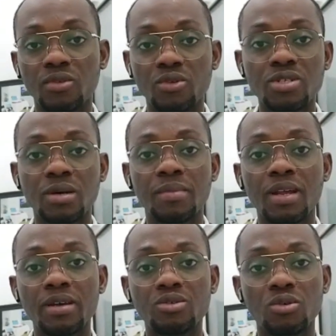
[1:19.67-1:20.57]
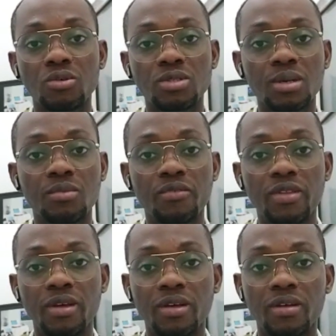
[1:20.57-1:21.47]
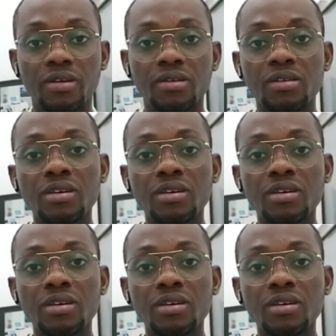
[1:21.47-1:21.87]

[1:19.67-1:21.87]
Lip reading: throw some light on some of the